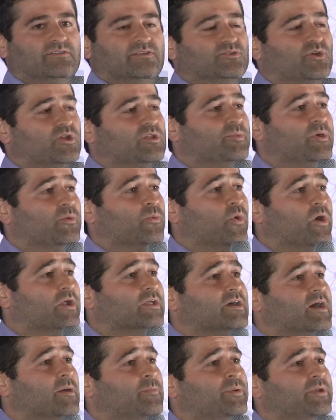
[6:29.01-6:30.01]
There's only been
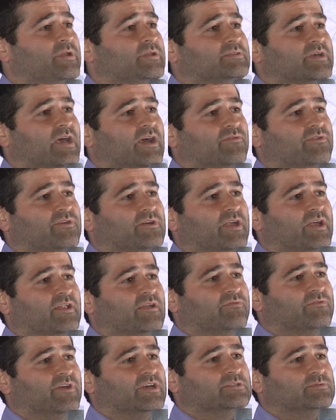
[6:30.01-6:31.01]
one company to ever
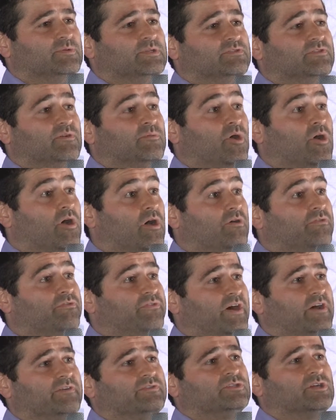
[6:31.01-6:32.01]
get investments from all
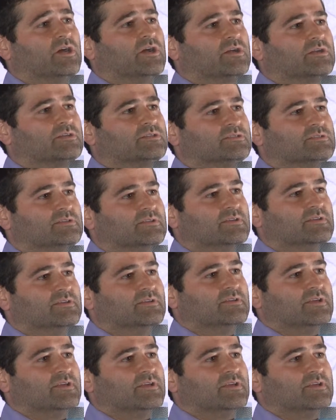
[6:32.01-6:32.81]
5 sharks